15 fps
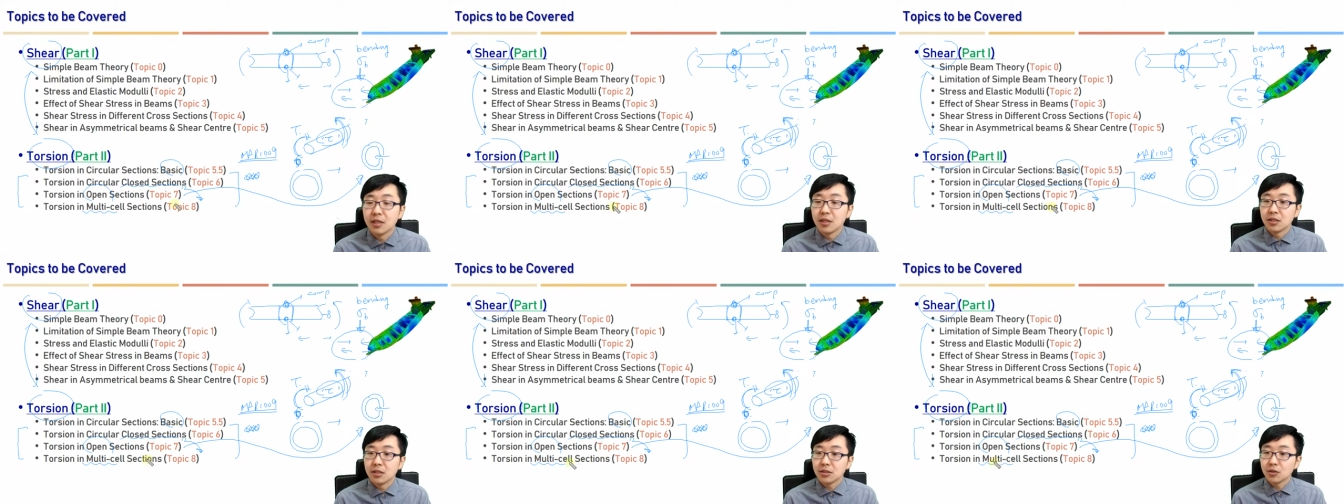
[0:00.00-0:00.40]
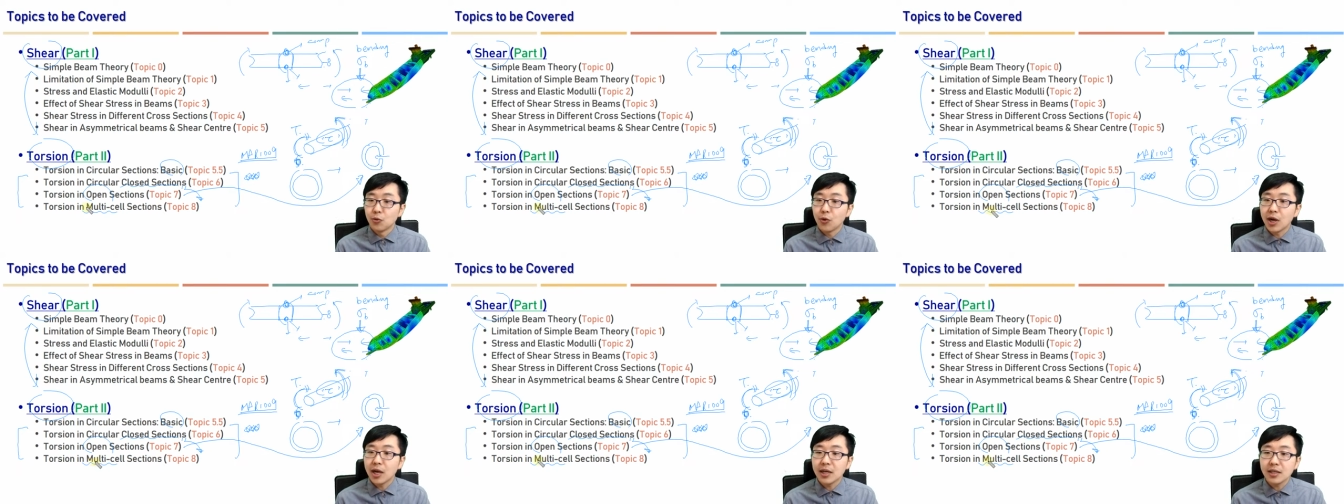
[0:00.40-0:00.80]
So
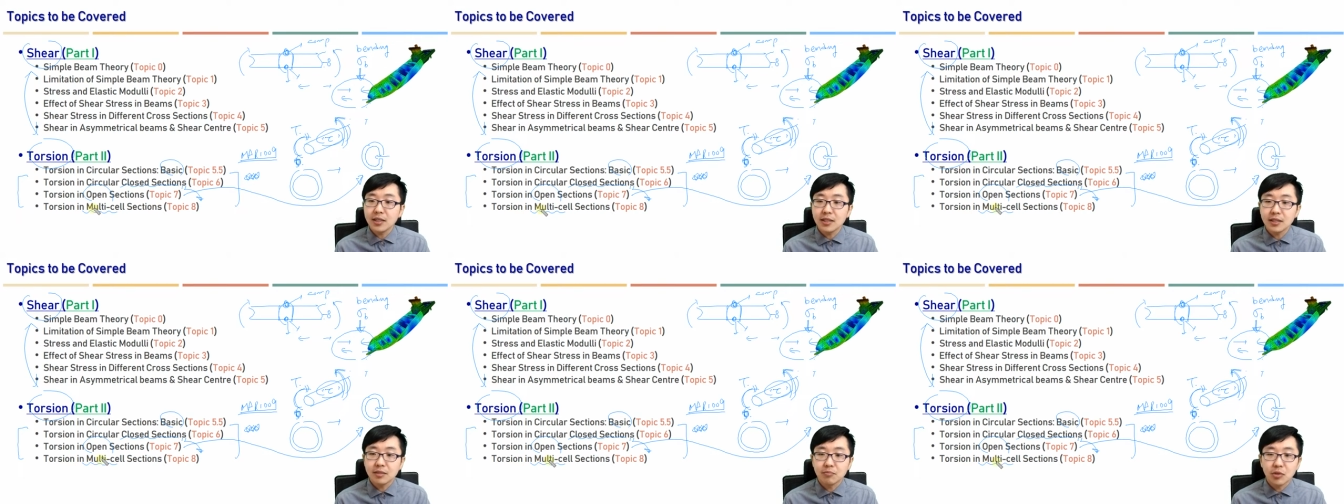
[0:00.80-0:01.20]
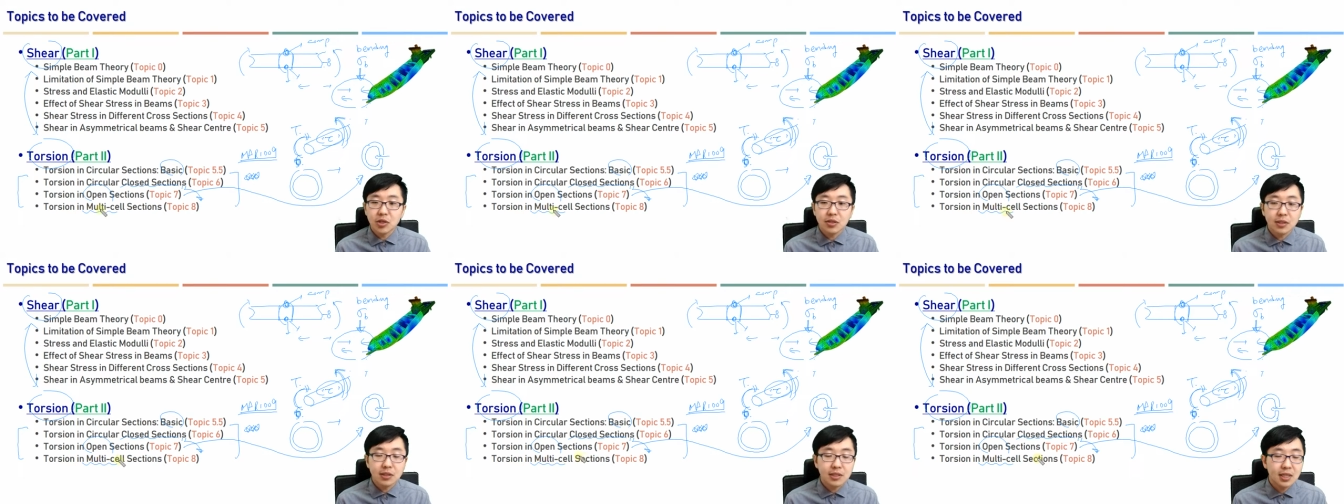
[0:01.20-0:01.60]
why this
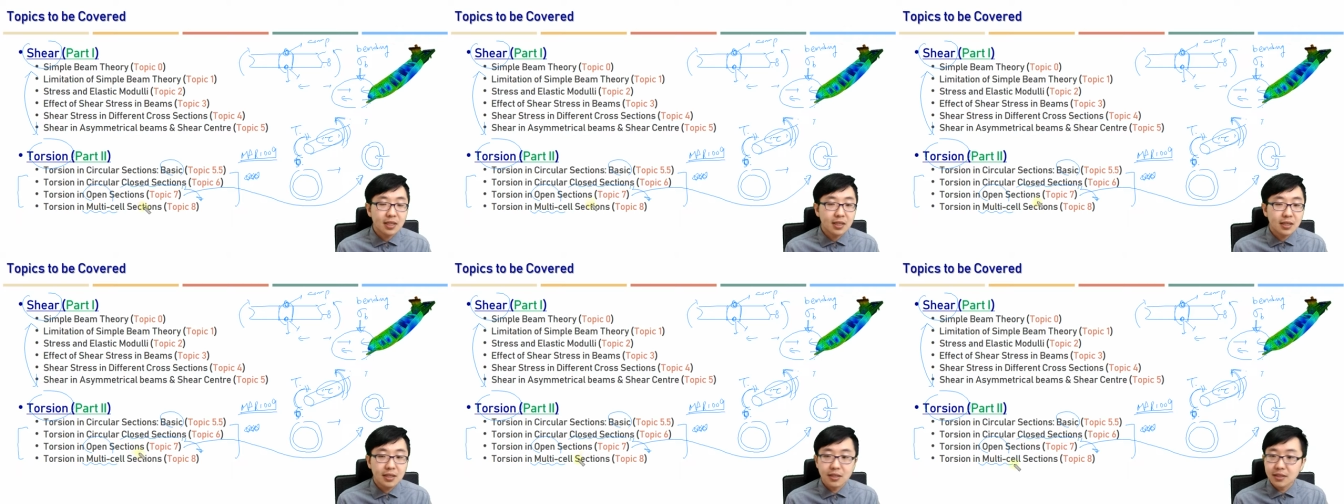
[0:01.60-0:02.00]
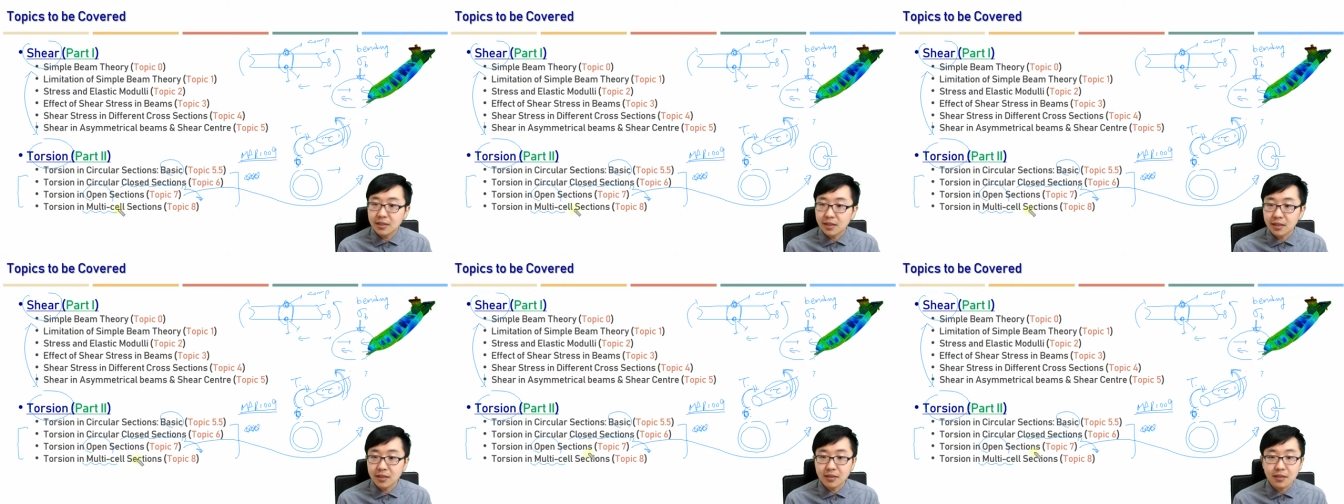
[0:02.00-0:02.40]

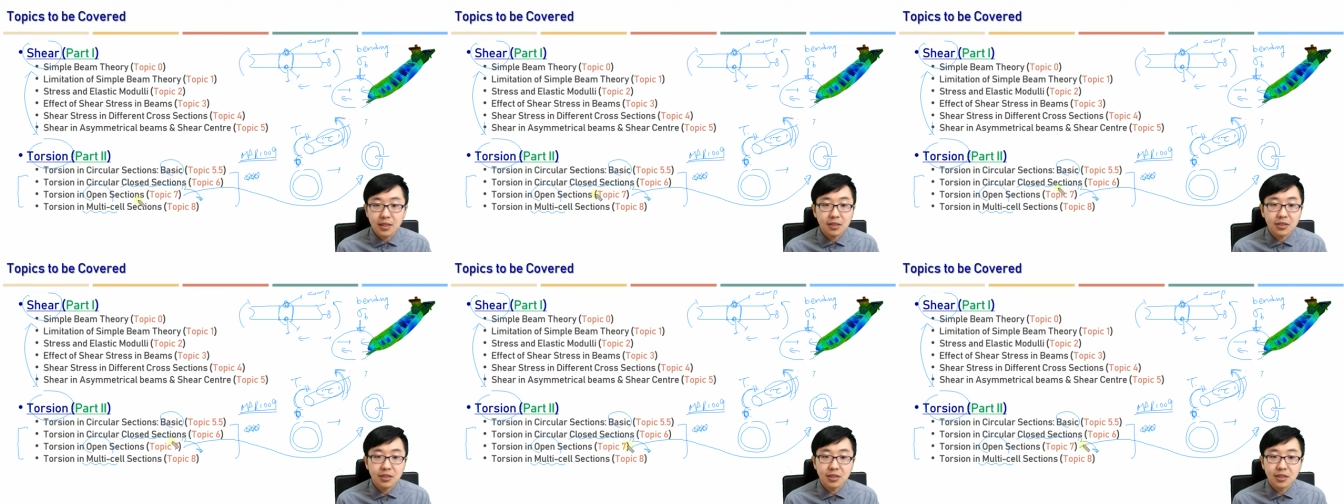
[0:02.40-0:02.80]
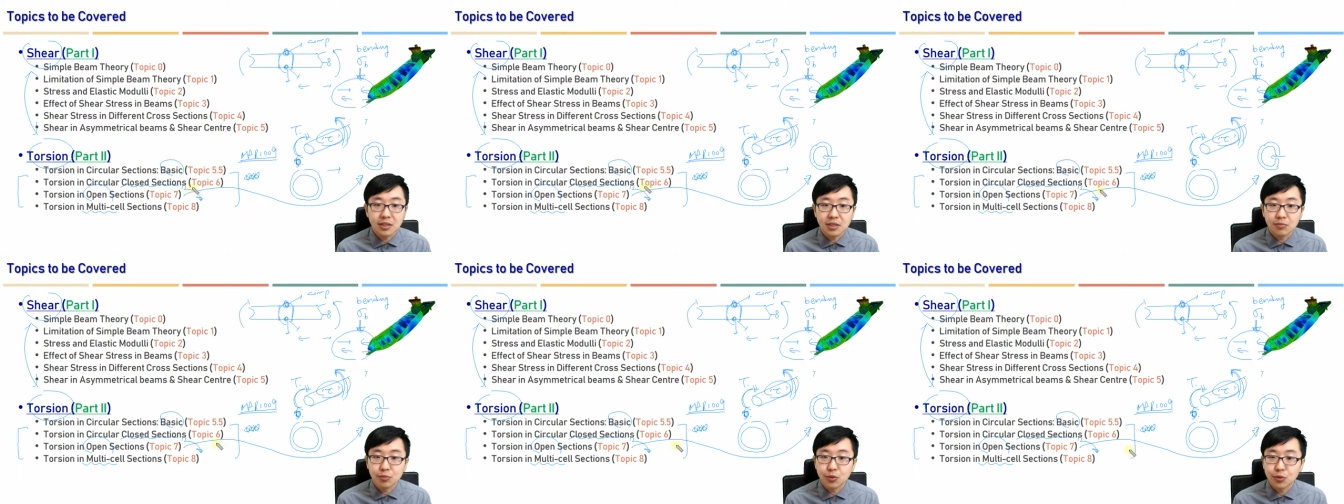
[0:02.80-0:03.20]
multi-cell section is
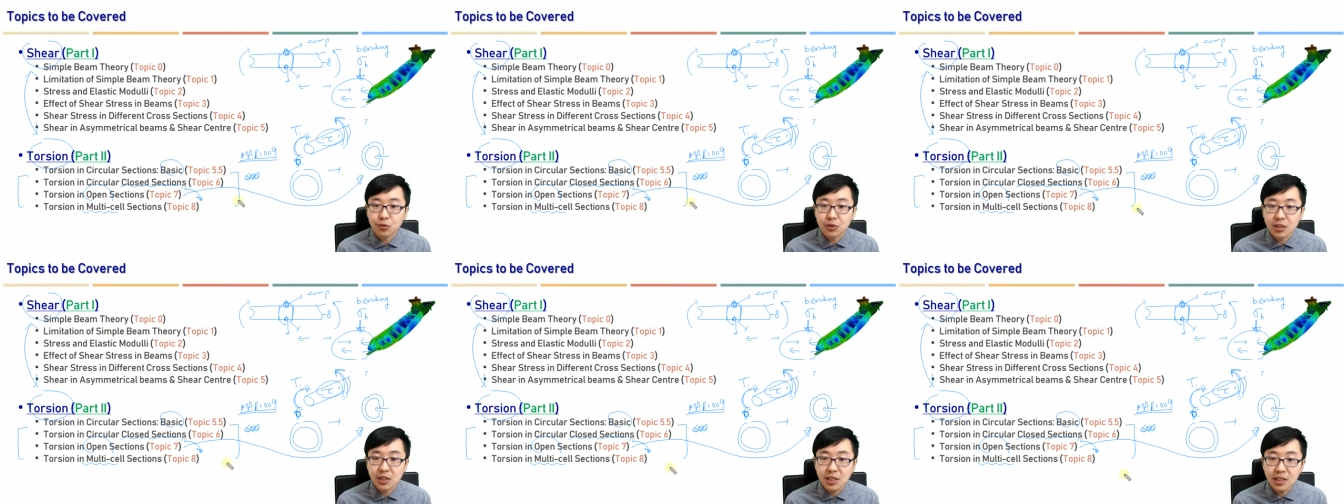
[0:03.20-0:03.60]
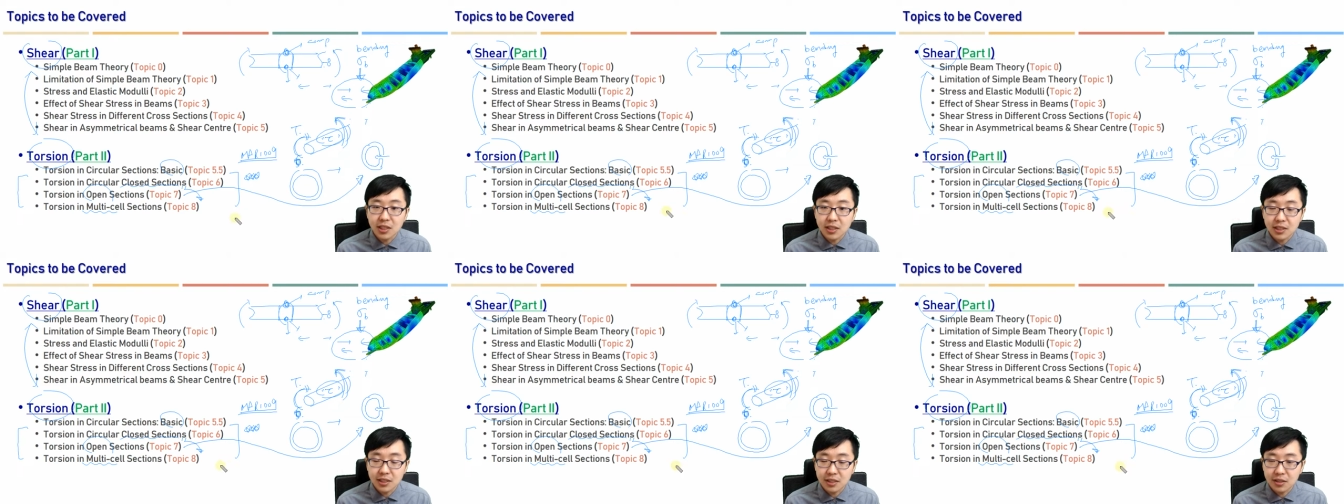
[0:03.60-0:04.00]
important
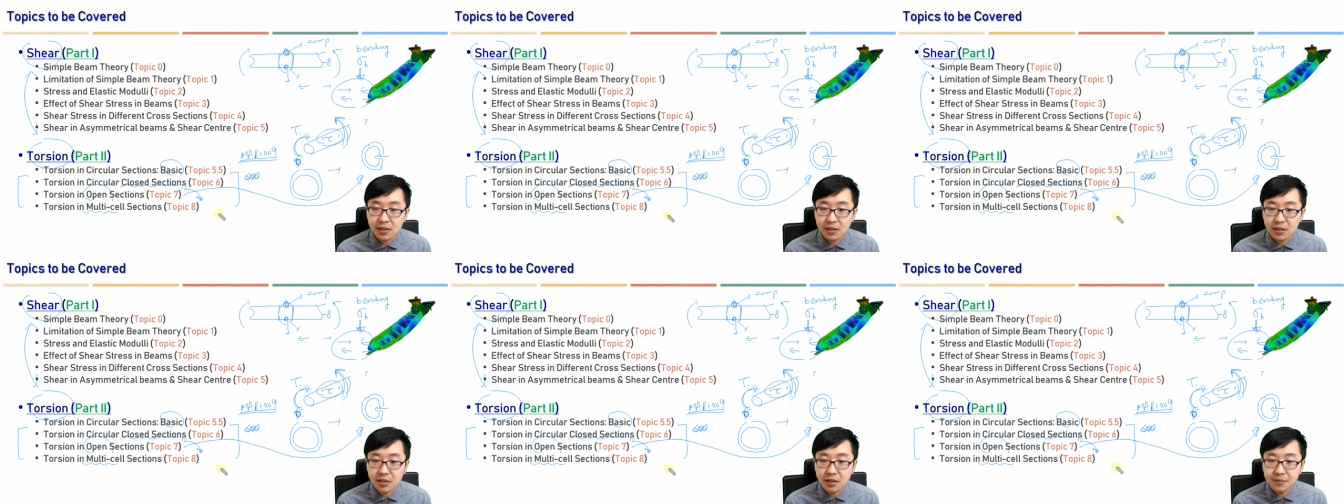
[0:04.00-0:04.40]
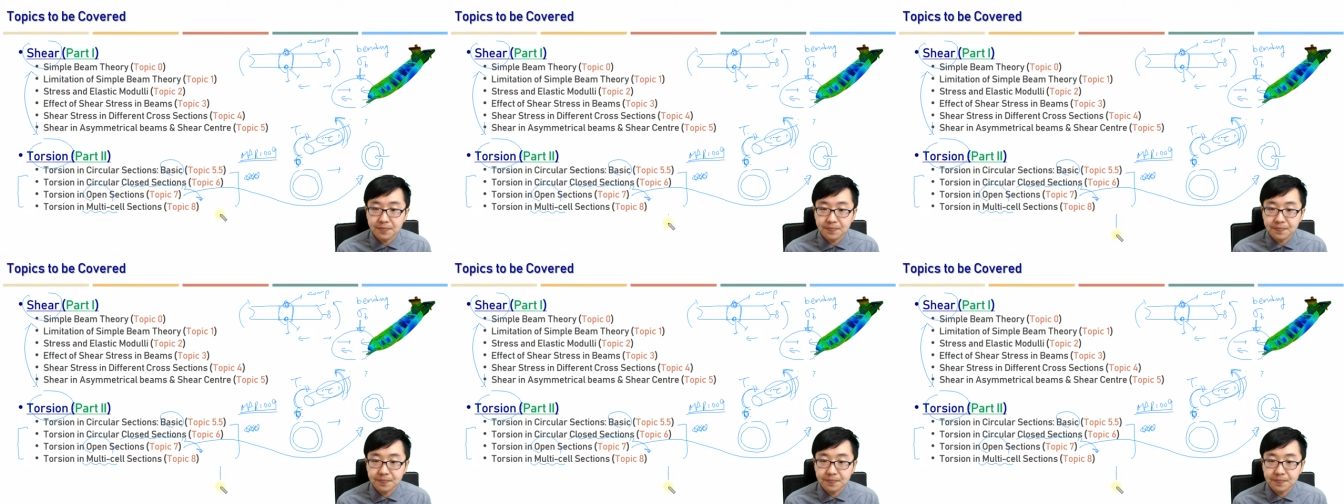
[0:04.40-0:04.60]
is here.